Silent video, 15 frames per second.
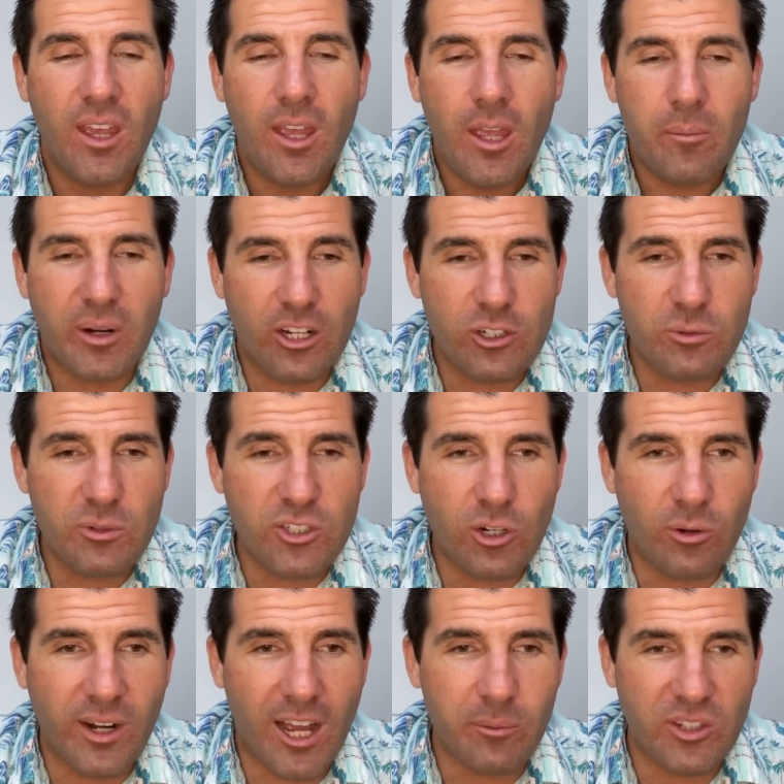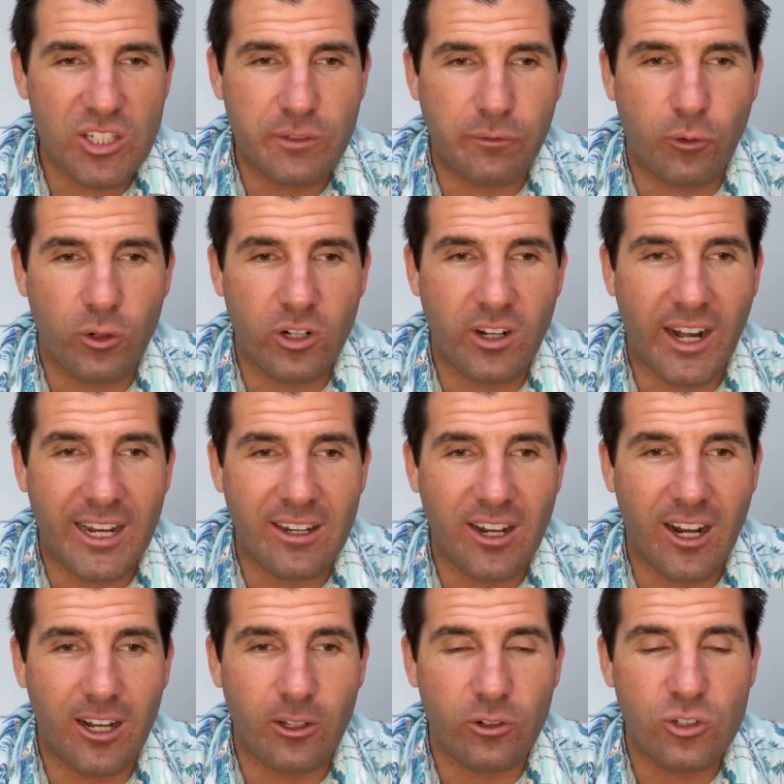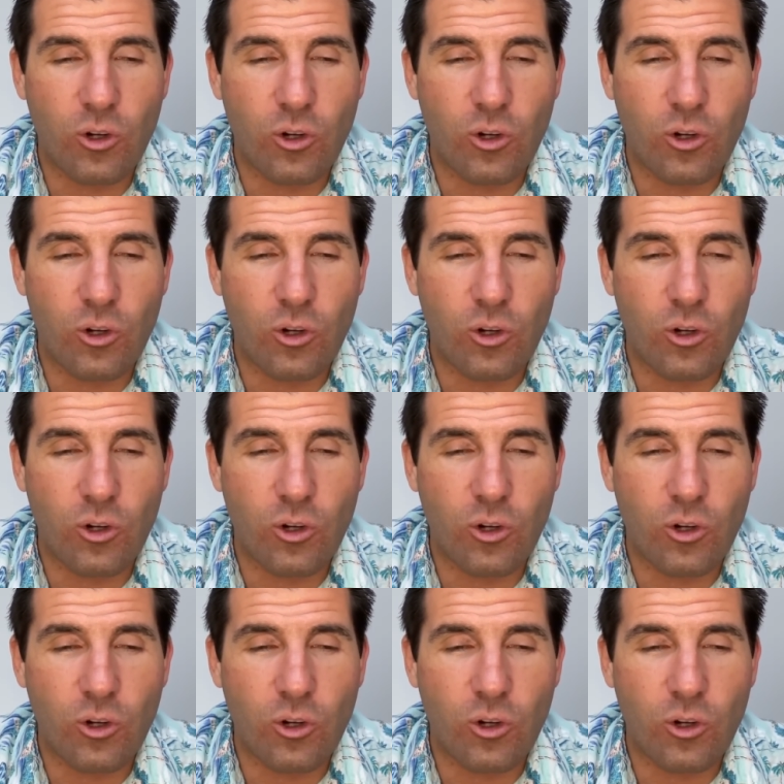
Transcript: But here's what's going on with this $409